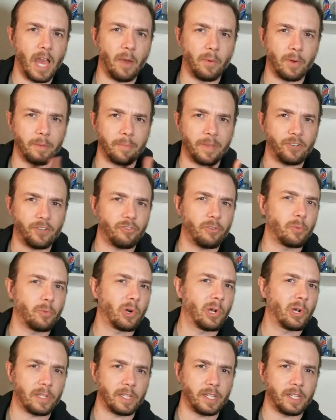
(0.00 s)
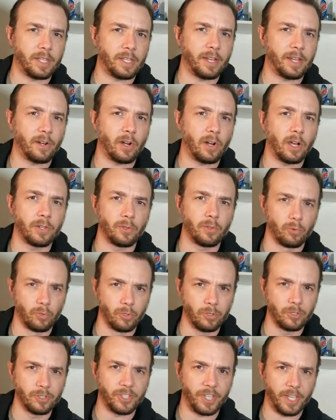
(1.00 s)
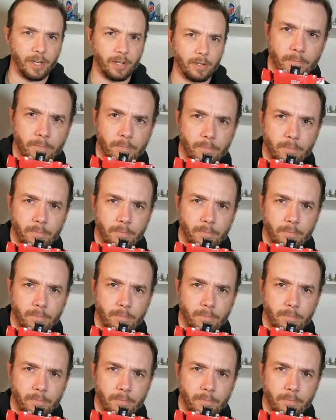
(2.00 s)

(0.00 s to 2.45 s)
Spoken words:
I want to make sure we're all clear on the rules here.